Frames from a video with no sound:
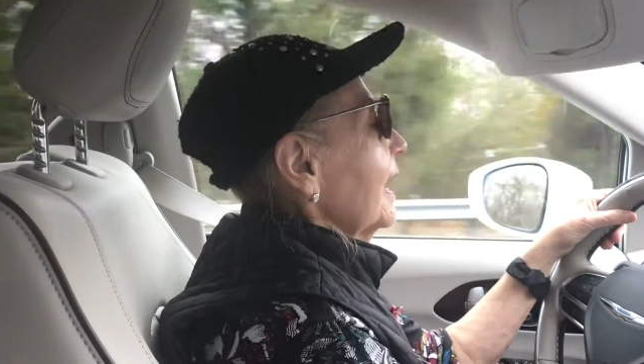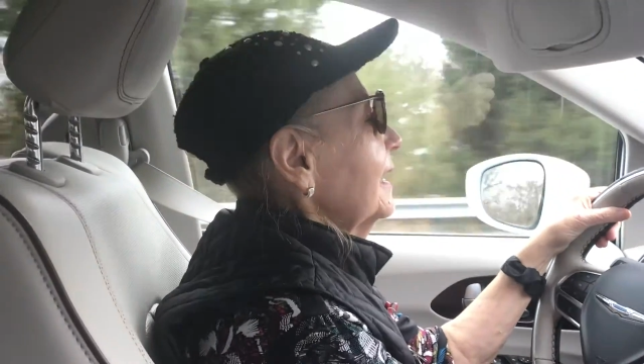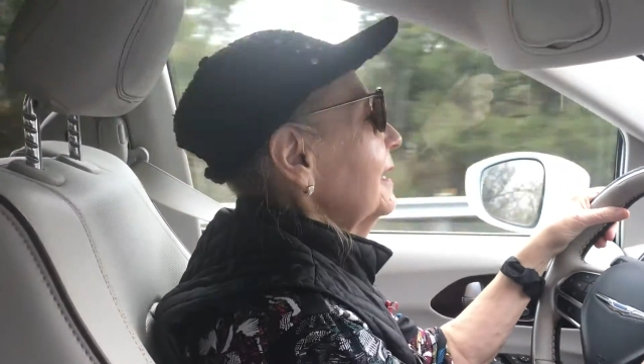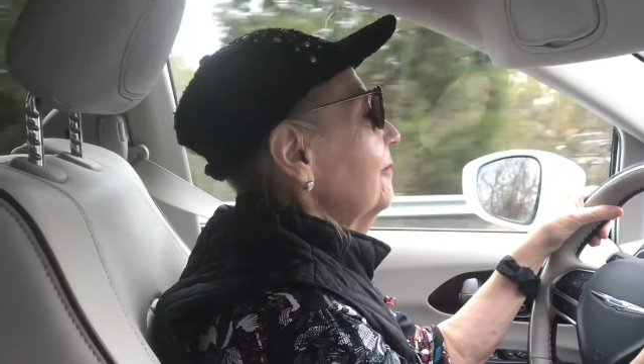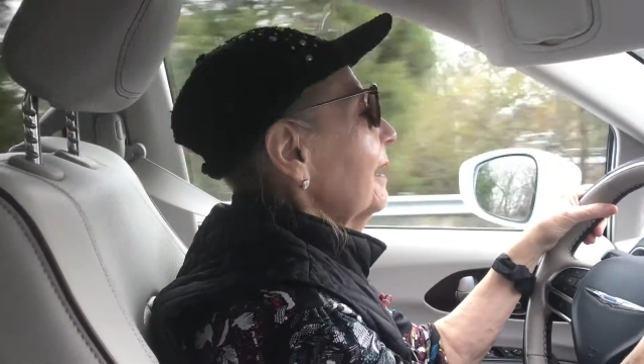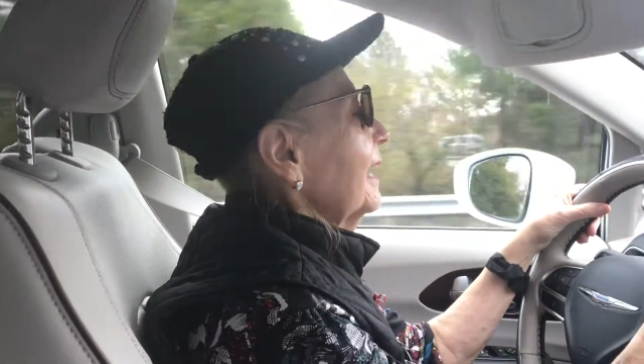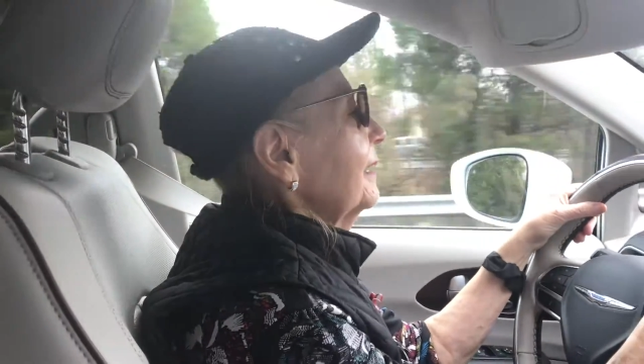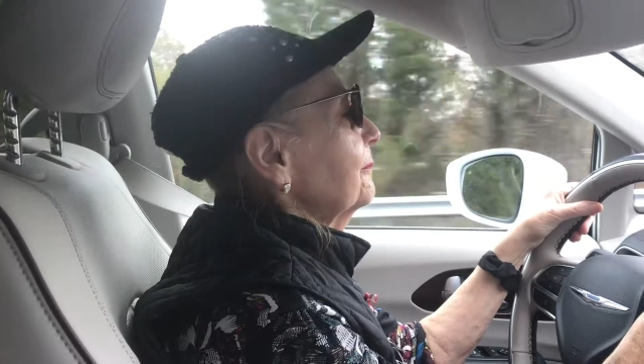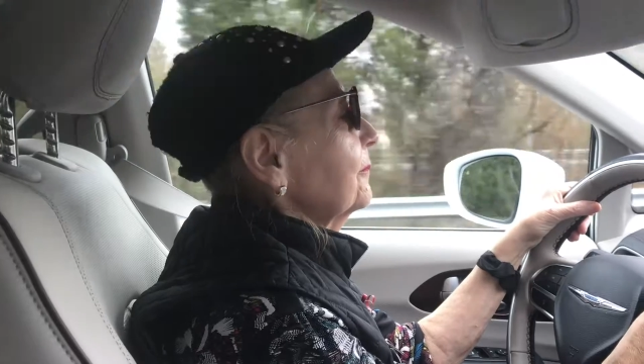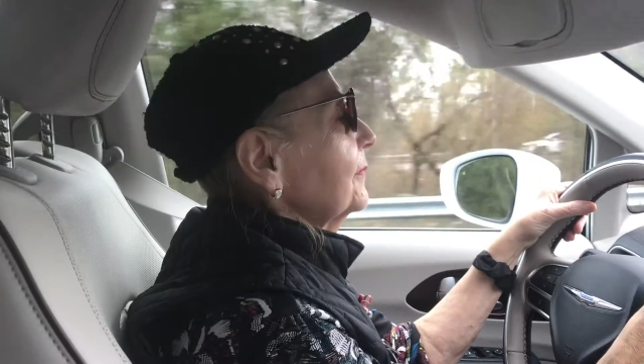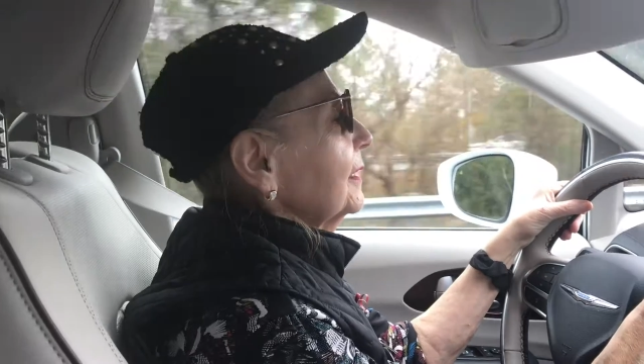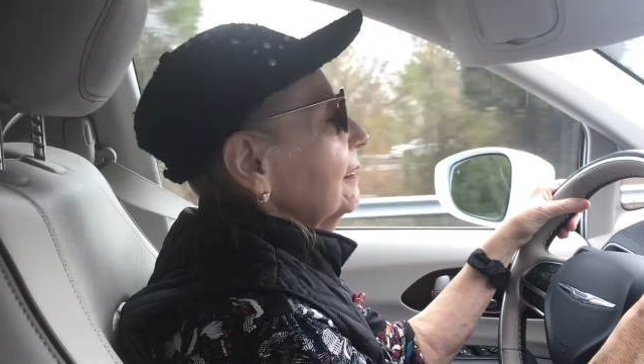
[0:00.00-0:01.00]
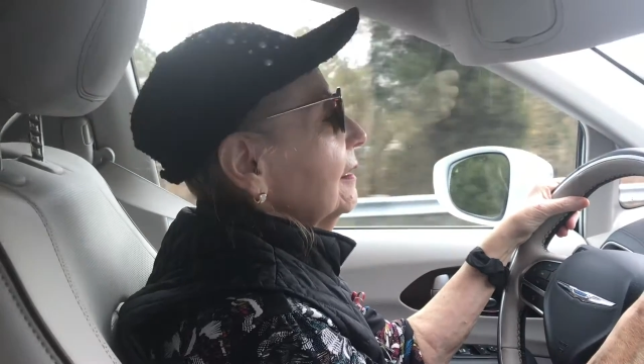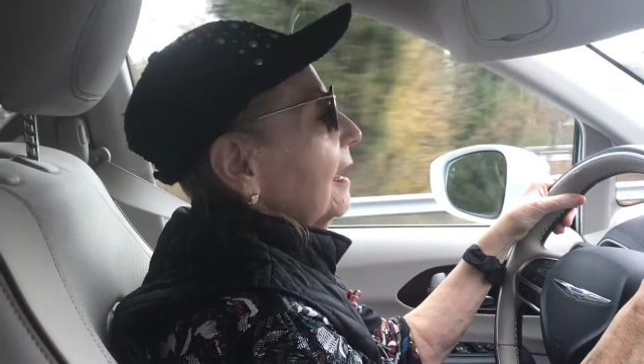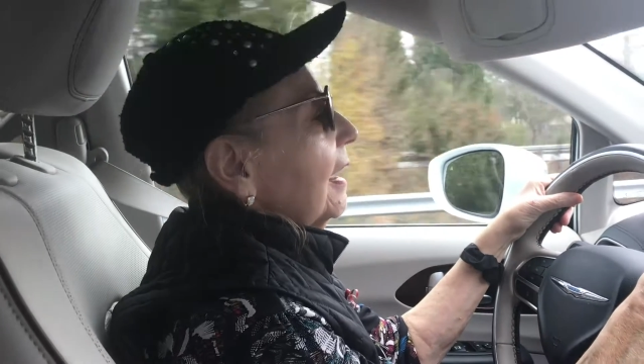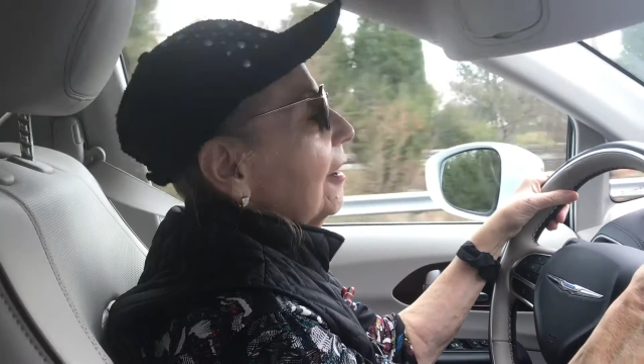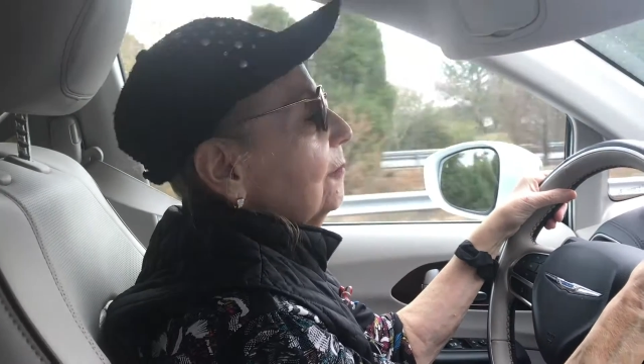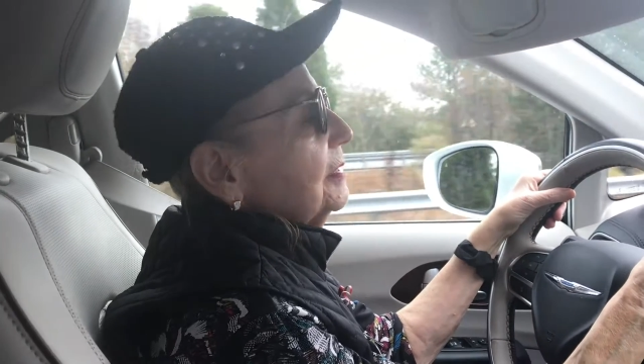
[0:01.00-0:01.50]
Anyway,
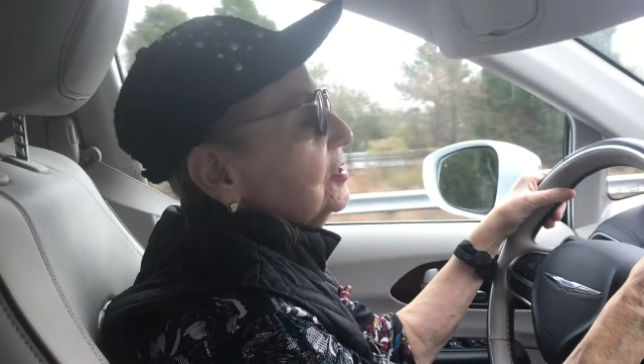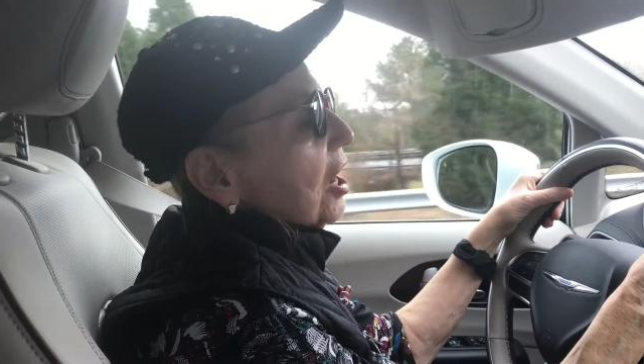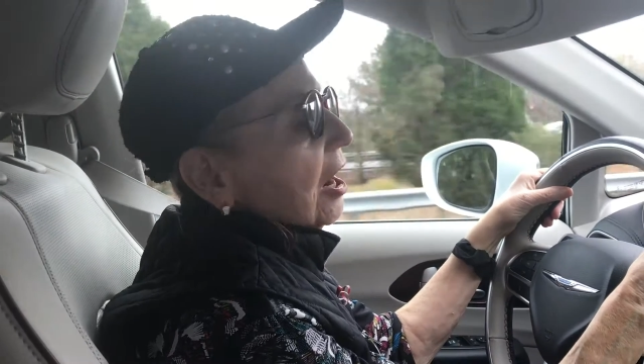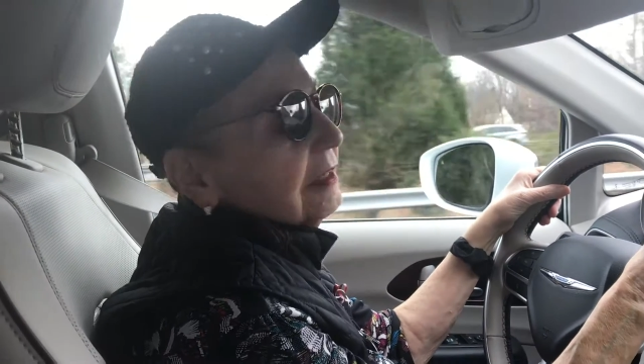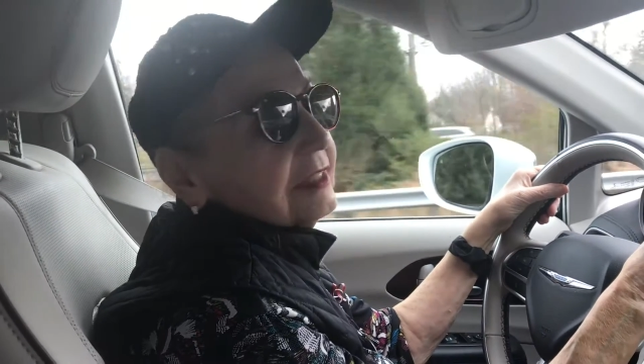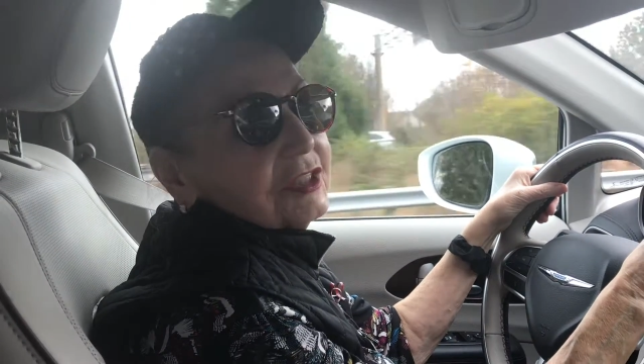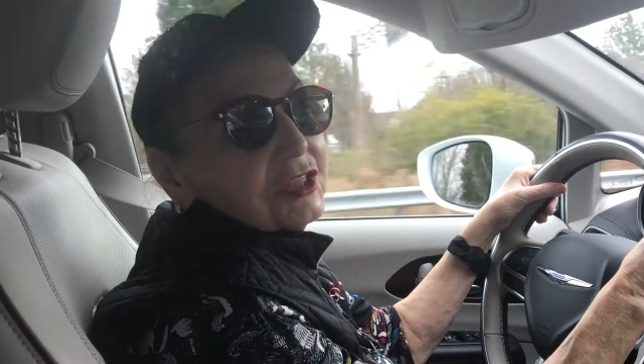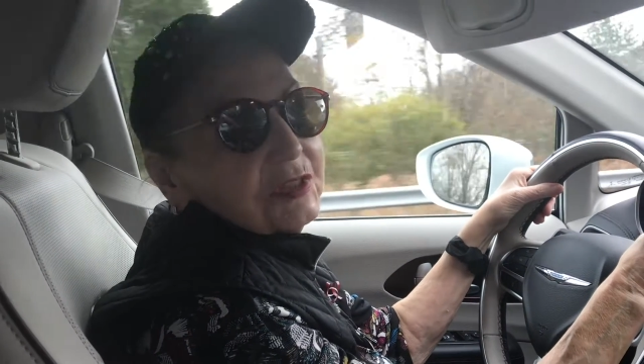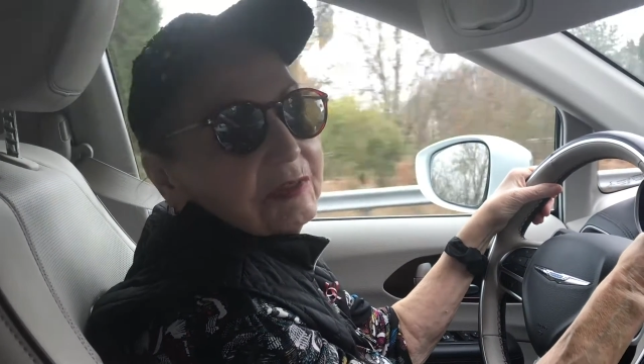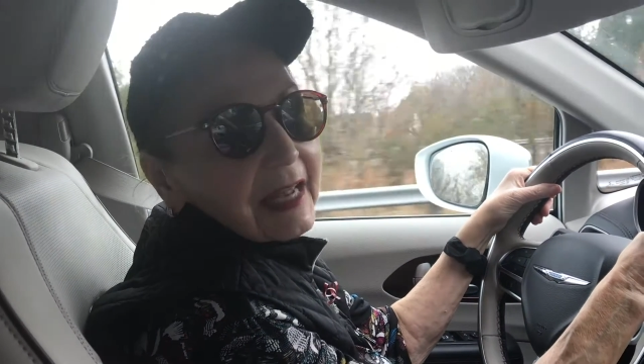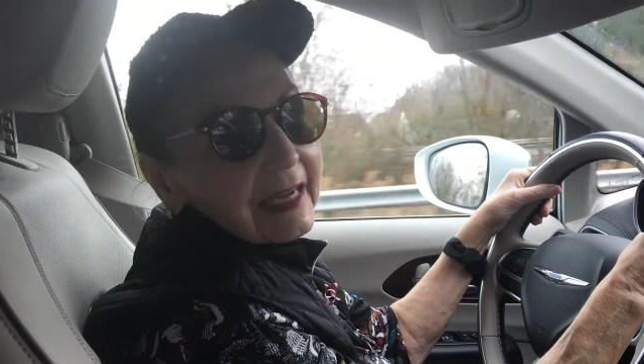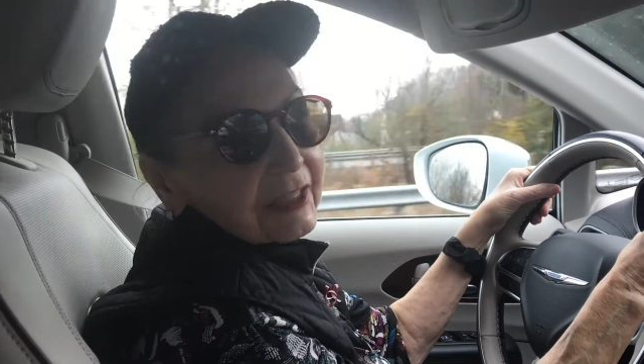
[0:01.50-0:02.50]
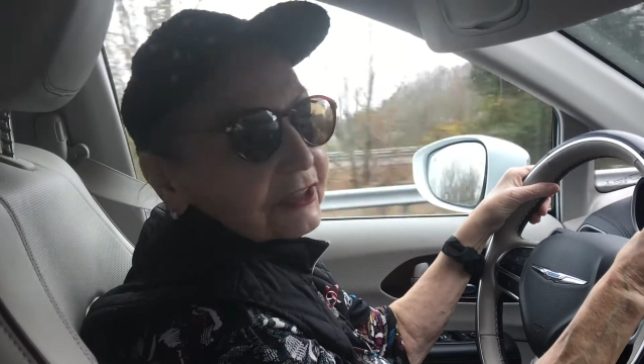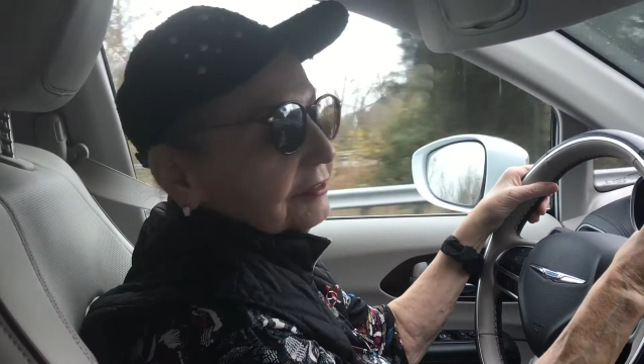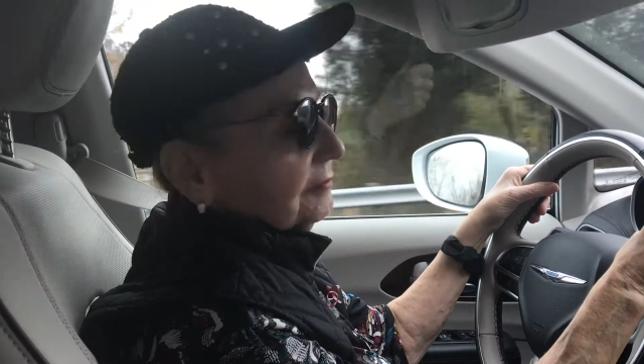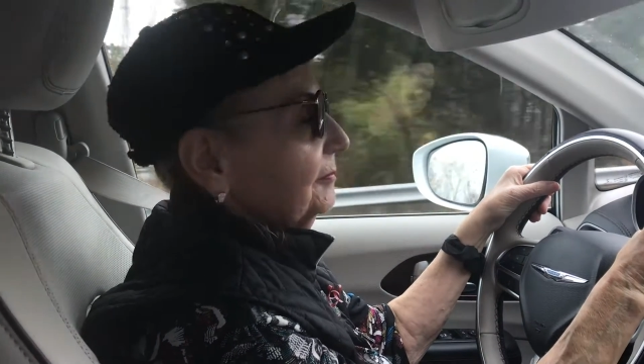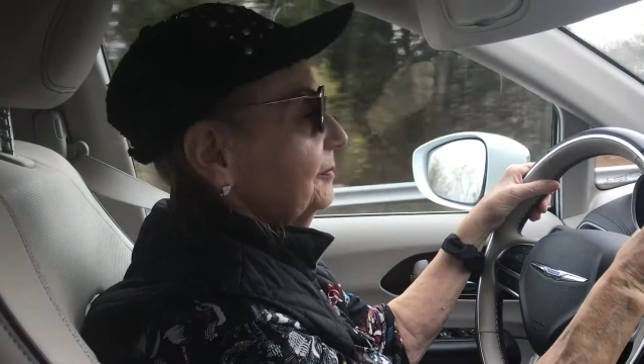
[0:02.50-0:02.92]
I'll be talking to you later.